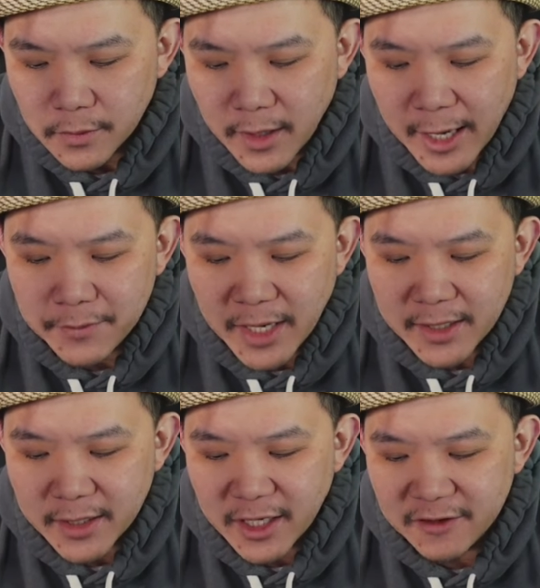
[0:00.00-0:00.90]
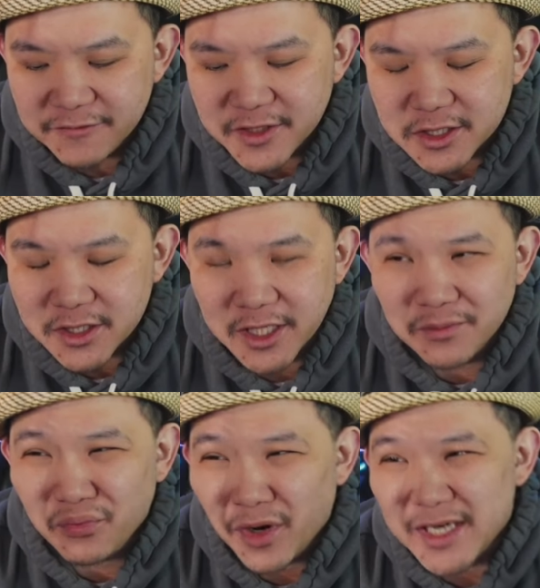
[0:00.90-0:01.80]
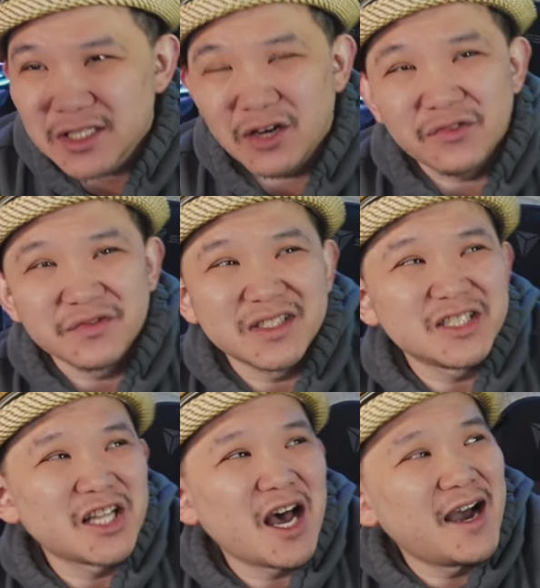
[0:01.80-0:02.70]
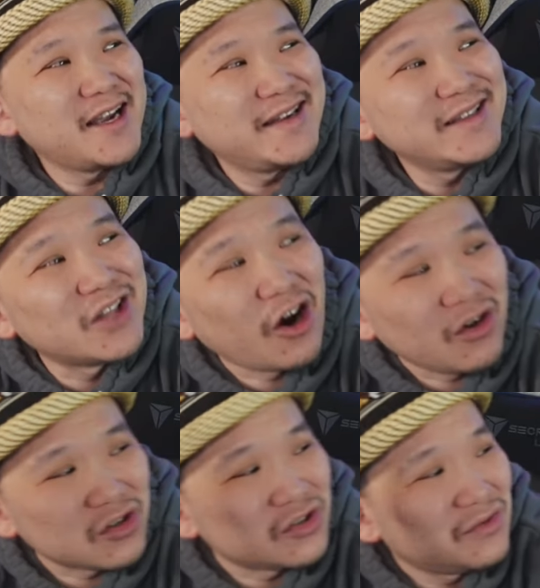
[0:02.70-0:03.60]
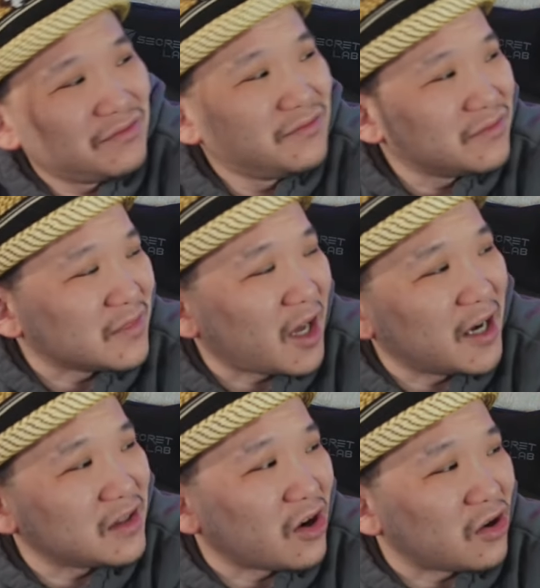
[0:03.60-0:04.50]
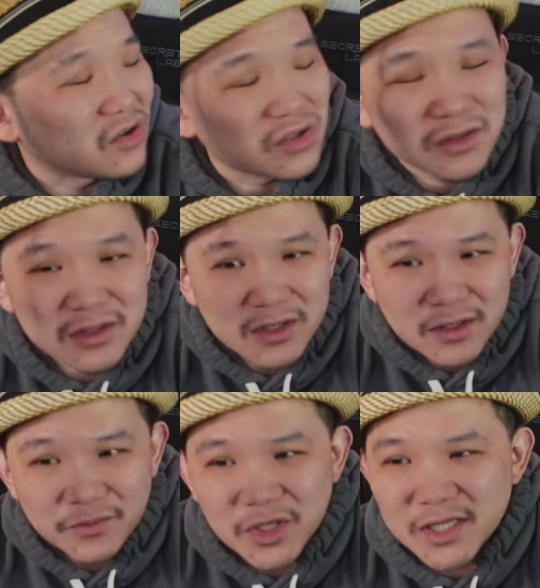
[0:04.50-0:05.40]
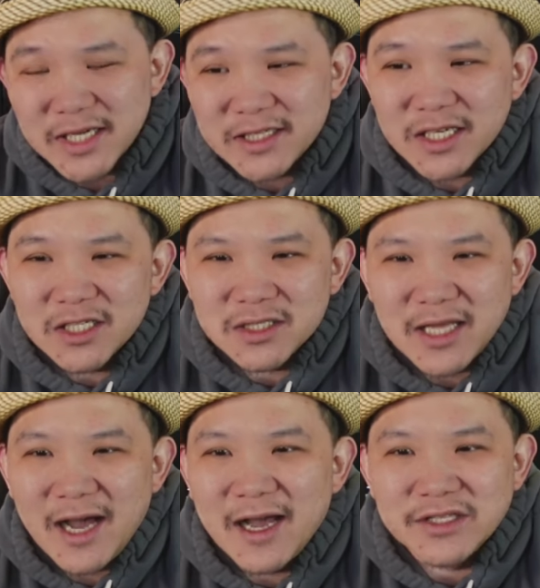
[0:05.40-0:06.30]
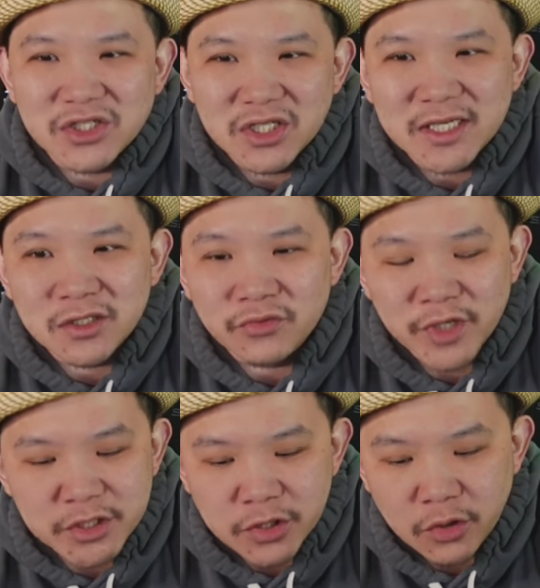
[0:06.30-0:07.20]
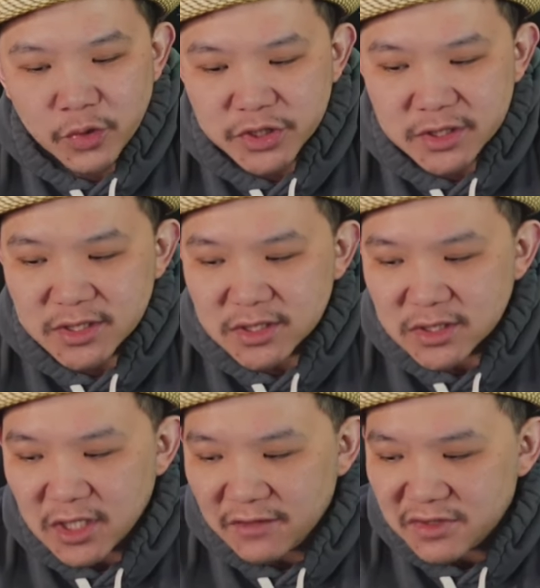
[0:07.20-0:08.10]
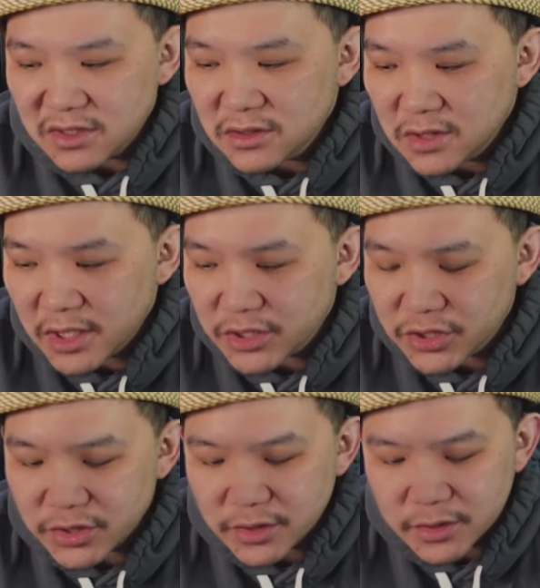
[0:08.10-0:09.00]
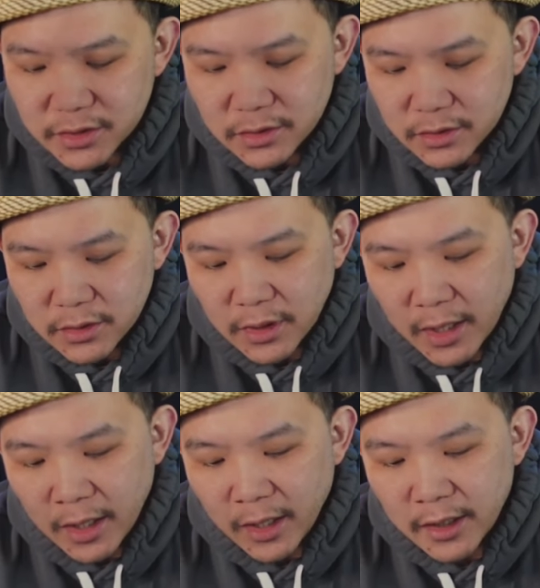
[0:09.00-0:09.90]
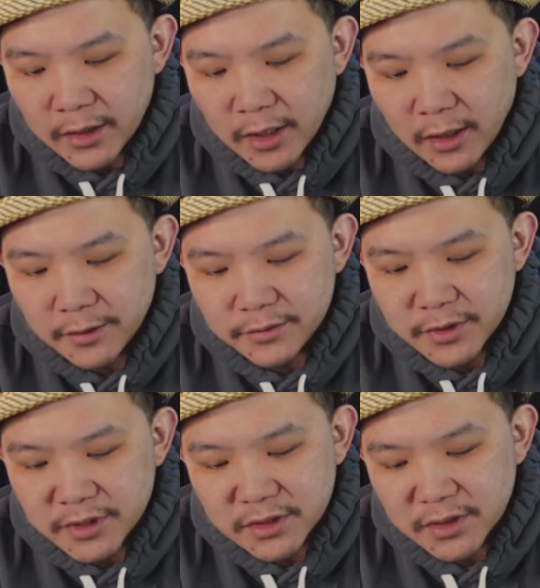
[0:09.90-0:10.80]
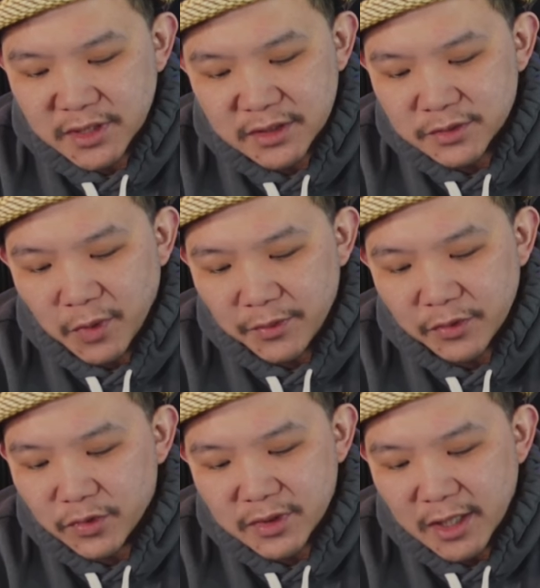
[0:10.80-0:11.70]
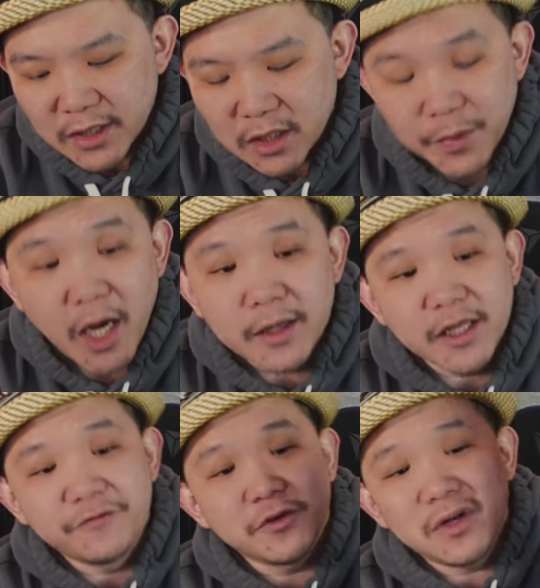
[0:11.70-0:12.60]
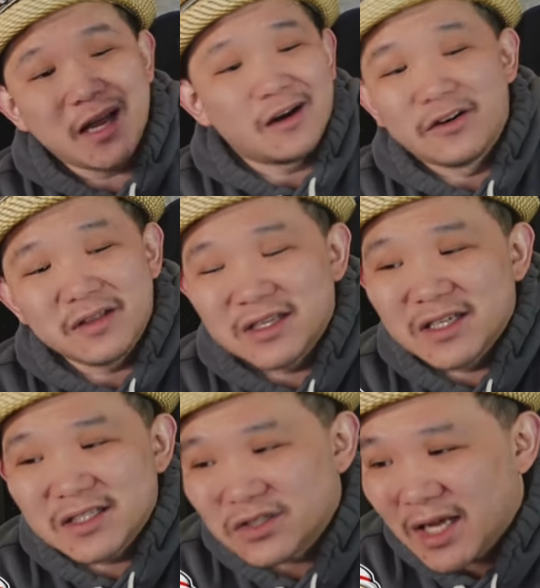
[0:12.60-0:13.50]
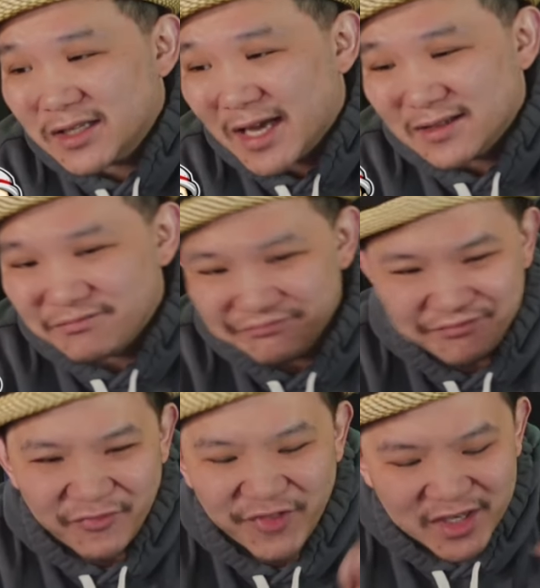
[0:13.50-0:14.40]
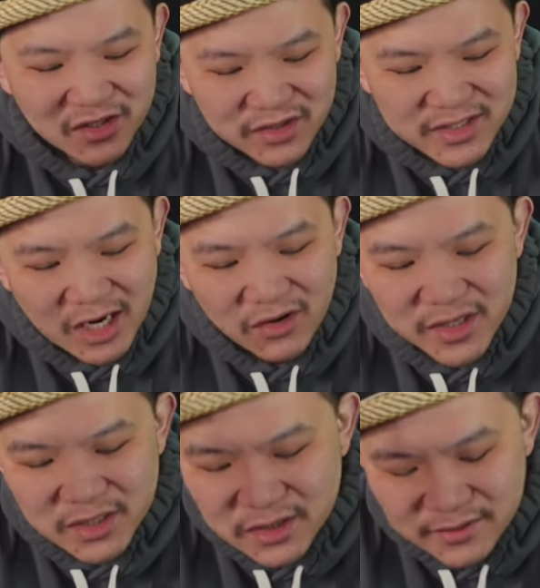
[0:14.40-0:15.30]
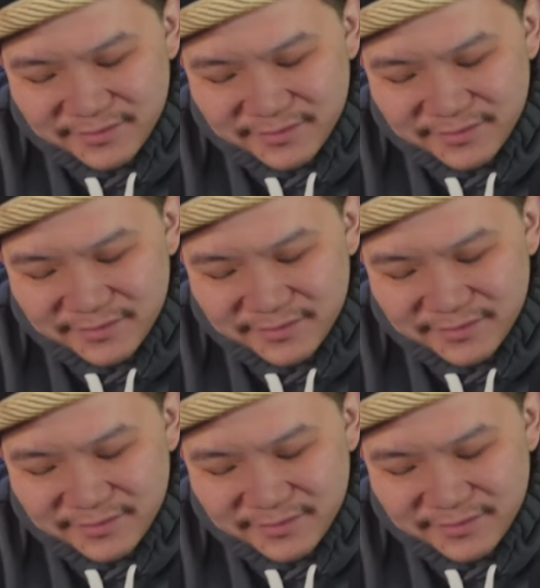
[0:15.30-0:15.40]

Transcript: going to give this thing price of $9. $9. Because I think it's not as good as original, which is 11-ish. And this thing is probably worth $9. But if you like earthiness, you like that vinegar sourness,